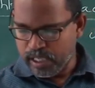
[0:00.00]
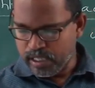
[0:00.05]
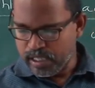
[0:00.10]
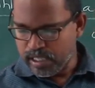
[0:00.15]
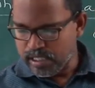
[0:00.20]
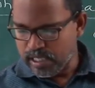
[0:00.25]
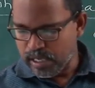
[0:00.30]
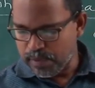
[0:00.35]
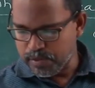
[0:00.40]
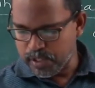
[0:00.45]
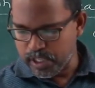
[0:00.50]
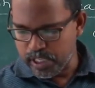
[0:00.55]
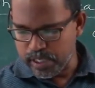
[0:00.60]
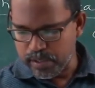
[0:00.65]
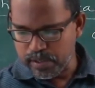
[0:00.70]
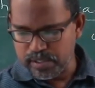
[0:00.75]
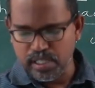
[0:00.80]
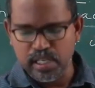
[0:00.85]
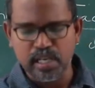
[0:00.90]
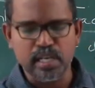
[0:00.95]
The
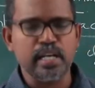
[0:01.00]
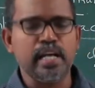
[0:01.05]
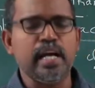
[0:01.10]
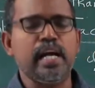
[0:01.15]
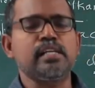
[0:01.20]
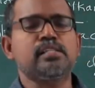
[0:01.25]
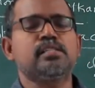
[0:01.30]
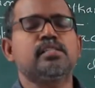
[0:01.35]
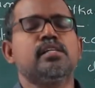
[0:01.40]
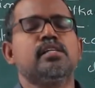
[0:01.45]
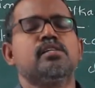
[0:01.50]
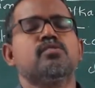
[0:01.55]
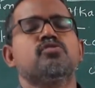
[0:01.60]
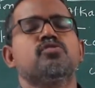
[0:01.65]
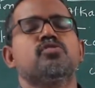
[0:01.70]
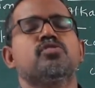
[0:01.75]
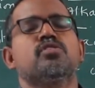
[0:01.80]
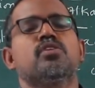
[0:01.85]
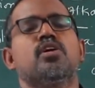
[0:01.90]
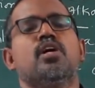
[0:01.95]
substitution
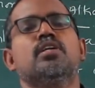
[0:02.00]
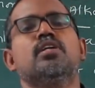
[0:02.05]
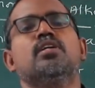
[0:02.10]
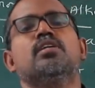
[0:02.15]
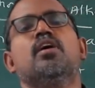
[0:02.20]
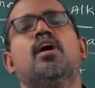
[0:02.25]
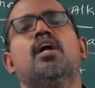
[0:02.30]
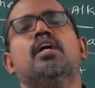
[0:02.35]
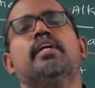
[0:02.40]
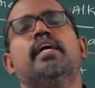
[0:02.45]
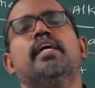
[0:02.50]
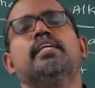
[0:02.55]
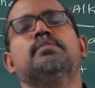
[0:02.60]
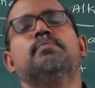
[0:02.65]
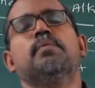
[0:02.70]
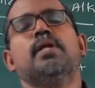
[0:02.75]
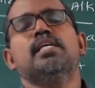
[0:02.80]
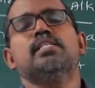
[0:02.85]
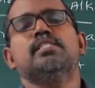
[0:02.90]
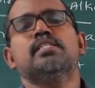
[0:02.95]
reactions not at all takes
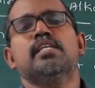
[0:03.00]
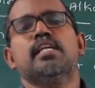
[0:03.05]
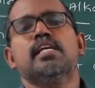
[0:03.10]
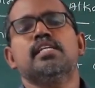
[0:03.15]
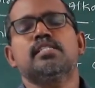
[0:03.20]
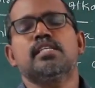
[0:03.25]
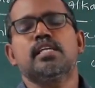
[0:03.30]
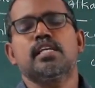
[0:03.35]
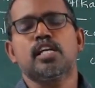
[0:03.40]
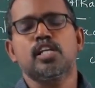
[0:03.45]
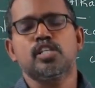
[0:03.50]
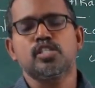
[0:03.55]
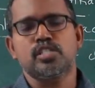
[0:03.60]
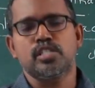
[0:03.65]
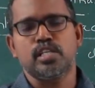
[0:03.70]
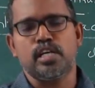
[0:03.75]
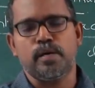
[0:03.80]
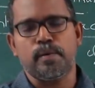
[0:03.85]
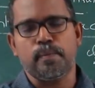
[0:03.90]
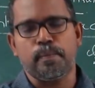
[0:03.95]
place in a single
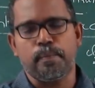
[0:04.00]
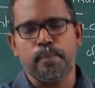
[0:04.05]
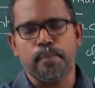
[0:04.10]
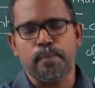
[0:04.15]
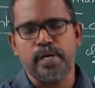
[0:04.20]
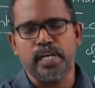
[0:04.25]
step,